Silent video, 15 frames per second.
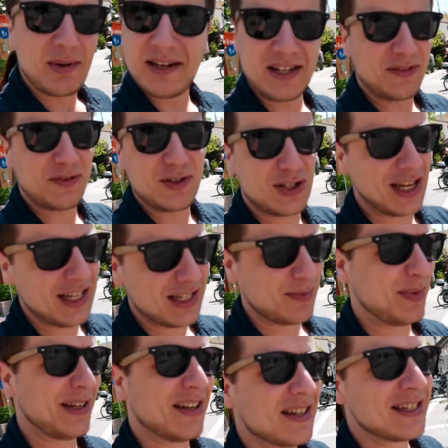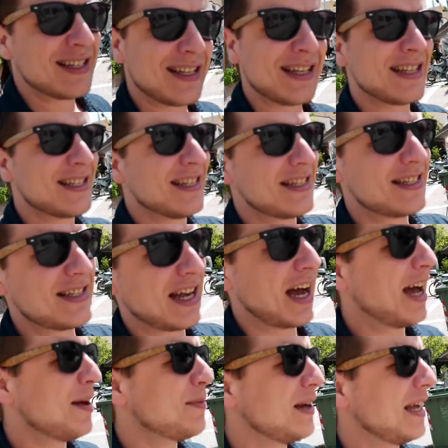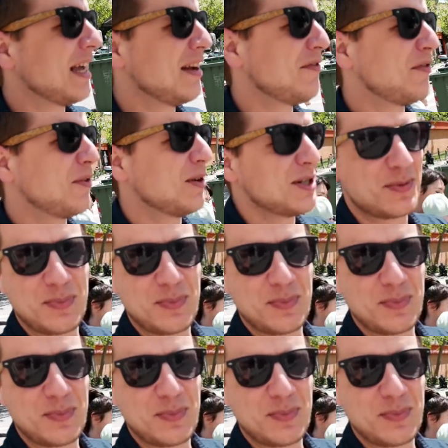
but not for Jason because it is his time again for his